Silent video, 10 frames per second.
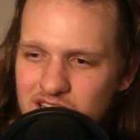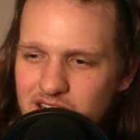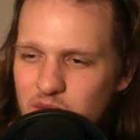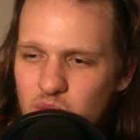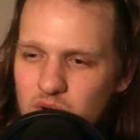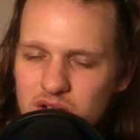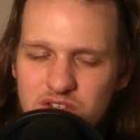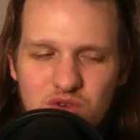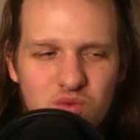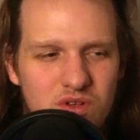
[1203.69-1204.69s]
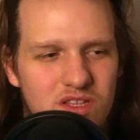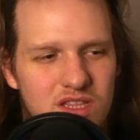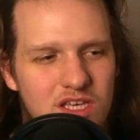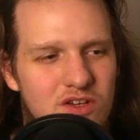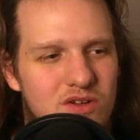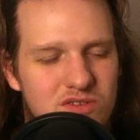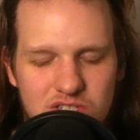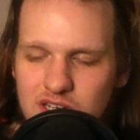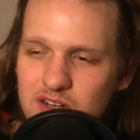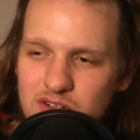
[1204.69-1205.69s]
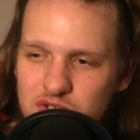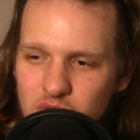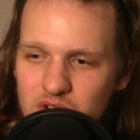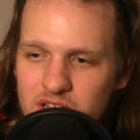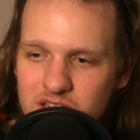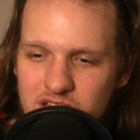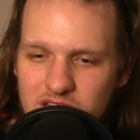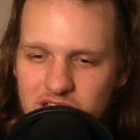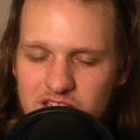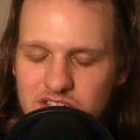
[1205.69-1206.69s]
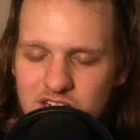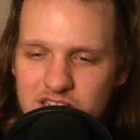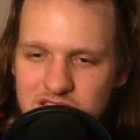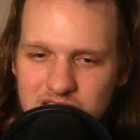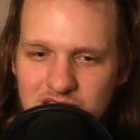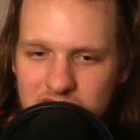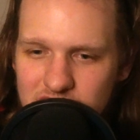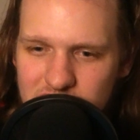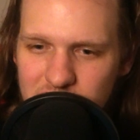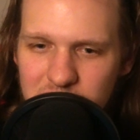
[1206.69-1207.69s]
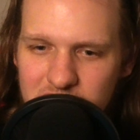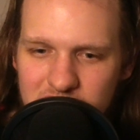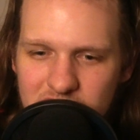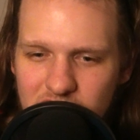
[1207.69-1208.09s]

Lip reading: Like, you really think you're going to sit on the toilet and catch an STD or something?